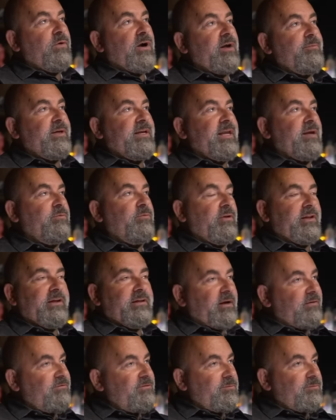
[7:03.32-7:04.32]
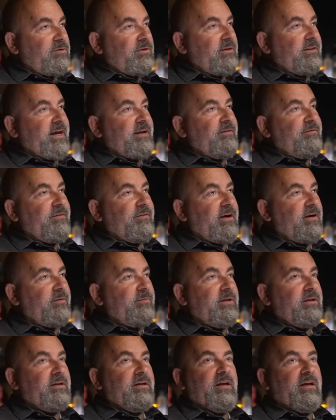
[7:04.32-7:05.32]
I became really comfortable in that
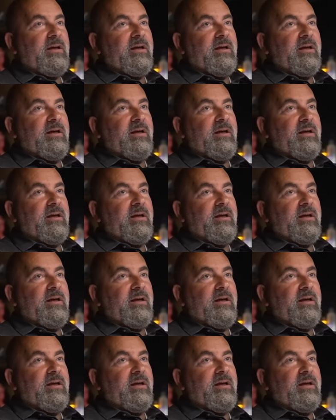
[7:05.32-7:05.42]
environment.